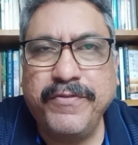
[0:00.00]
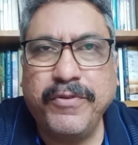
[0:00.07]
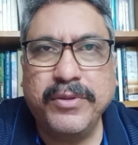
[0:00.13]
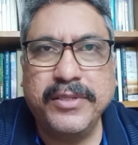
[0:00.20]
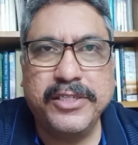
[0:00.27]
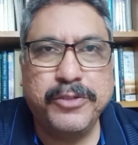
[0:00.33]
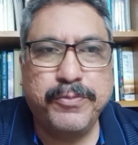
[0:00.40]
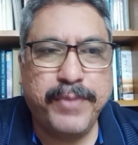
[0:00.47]
for
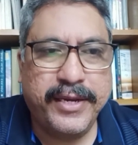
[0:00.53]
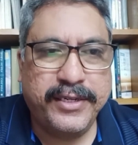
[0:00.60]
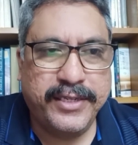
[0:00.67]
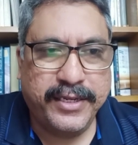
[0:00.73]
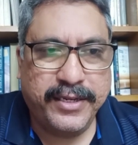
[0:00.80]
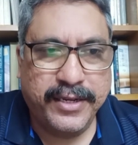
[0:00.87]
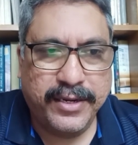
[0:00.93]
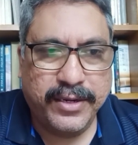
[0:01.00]
the
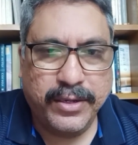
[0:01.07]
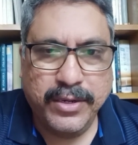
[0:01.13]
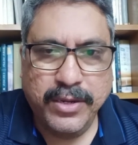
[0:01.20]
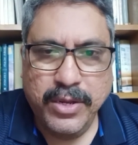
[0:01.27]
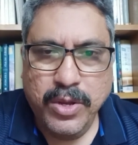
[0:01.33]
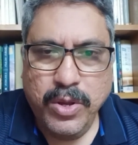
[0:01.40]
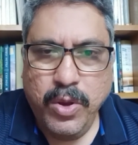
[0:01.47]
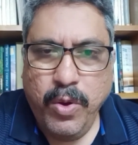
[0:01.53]
spectacle,
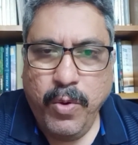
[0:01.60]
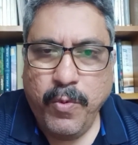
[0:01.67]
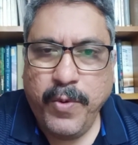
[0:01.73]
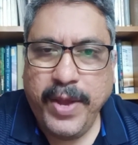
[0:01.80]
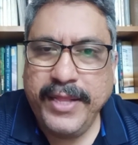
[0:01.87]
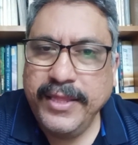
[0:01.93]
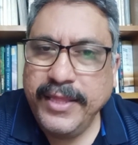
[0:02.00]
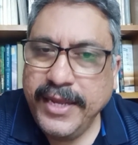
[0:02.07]

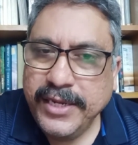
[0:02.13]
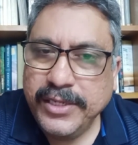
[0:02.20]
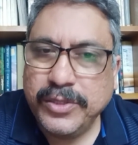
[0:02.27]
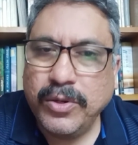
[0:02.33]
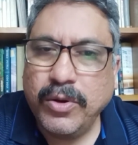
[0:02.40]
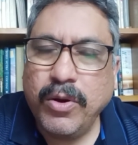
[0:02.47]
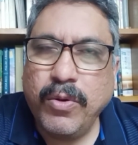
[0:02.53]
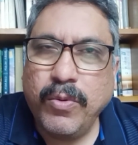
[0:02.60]
when they
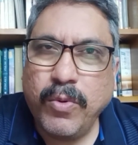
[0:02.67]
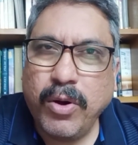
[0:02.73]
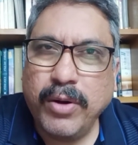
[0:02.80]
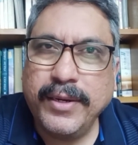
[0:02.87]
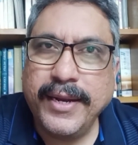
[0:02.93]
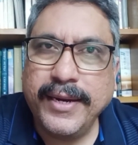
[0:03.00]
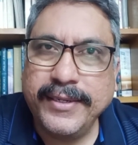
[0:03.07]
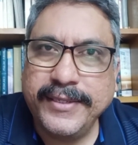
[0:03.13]
saw what
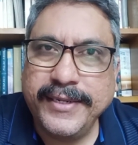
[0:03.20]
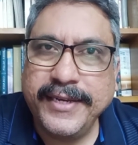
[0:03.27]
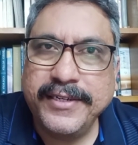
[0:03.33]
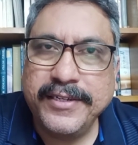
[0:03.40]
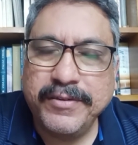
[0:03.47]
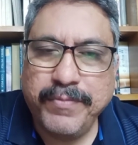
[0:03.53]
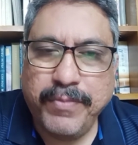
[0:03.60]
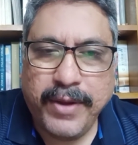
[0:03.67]
had
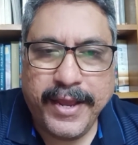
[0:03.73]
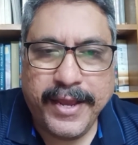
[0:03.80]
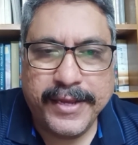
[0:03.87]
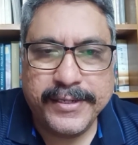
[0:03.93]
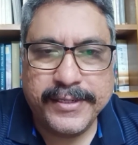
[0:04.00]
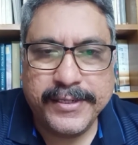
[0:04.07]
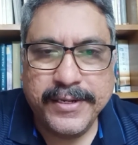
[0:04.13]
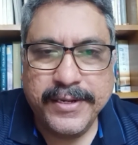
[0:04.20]
taken
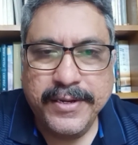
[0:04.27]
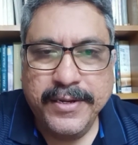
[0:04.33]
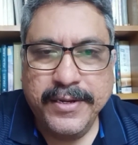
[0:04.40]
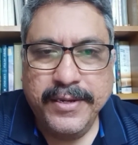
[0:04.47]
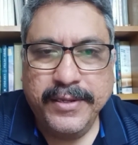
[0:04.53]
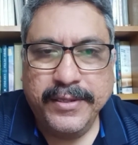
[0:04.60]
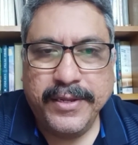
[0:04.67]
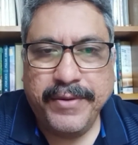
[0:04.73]
place,
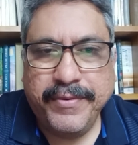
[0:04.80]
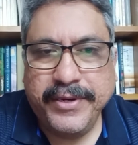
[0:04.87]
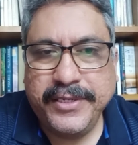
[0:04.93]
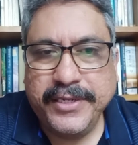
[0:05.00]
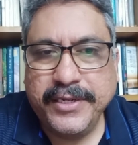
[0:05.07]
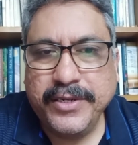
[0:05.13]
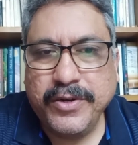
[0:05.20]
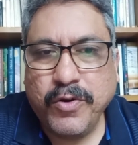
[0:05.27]
they
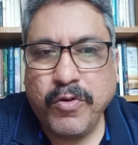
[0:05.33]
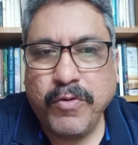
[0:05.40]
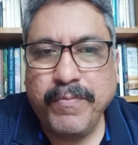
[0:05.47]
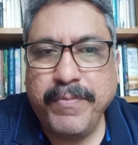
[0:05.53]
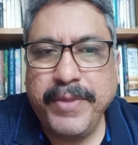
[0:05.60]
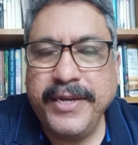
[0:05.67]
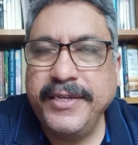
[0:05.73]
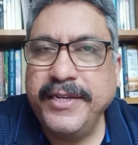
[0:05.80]
returned home
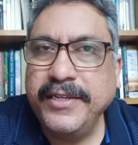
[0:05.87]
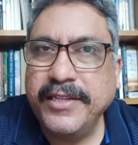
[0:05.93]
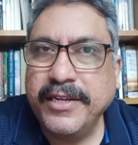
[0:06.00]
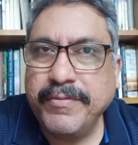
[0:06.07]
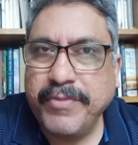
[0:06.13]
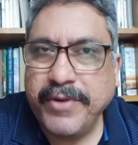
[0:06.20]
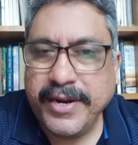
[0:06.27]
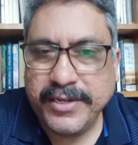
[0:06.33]
beating their
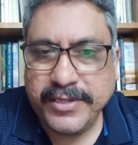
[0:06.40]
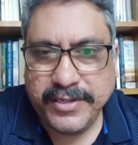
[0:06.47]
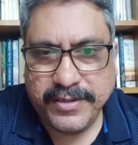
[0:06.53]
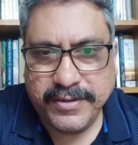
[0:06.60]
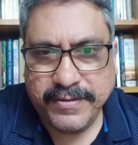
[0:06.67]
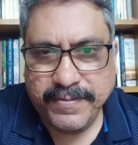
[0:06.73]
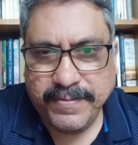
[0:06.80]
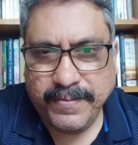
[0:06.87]

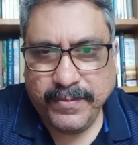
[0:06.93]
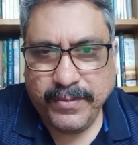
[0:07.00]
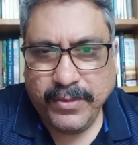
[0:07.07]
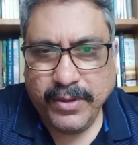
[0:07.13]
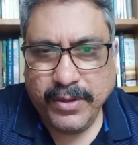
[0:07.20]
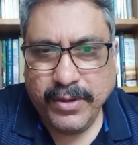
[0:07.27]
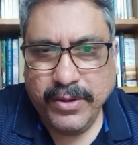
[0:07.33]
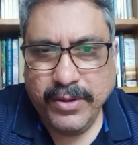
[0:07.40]
breasts.
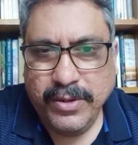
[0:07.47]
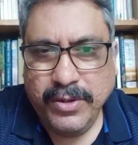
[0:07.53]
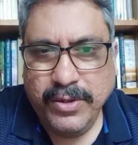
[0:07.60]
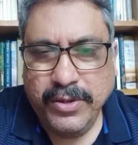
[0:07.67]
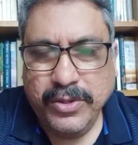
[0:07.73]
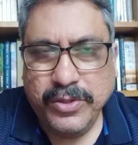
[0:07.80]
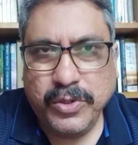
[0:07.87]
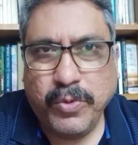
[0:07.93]

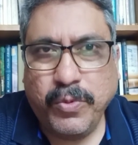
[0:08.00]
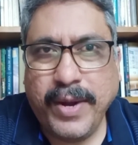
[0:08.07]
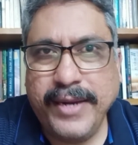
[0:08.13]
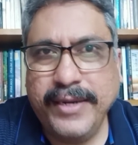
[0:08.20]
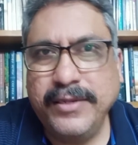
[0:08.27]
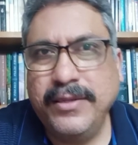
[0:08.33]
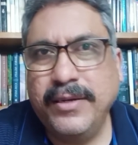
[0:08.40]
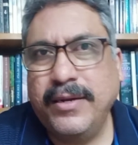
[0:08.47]
So, why
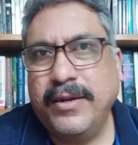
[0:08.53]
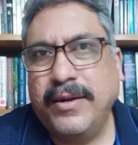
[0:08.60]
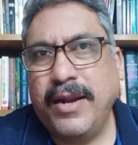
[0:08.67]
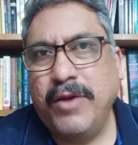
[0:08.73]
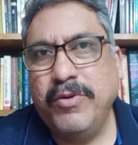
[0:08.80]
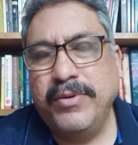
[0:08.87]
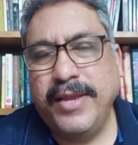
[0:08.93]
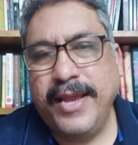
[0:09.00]
did the
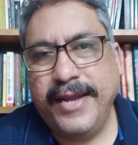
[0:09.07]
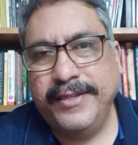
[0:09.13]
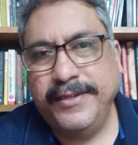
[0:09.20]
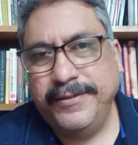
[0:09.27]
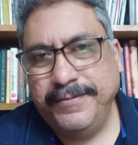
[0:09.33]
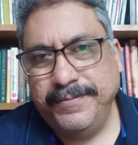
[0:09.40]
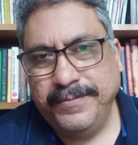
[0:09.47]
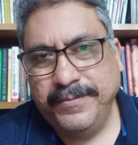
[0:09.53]
crowd gather?